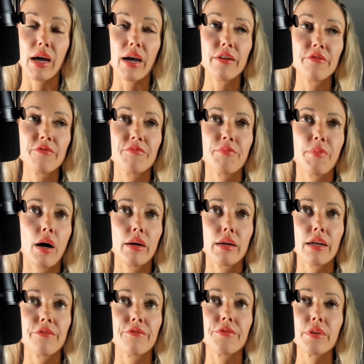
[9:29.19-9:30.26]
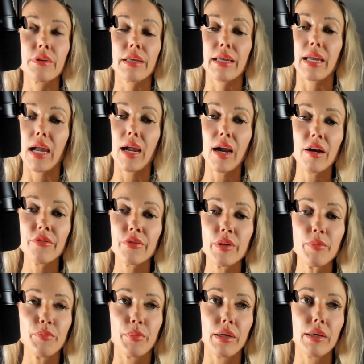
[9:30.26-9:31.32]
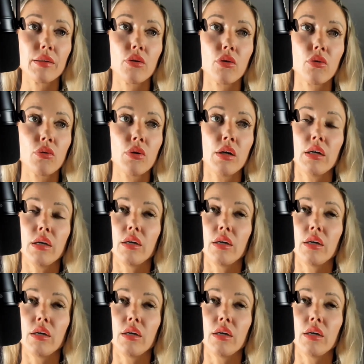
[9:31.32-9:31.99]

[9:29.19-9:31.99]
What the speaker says: I feel like every pillow,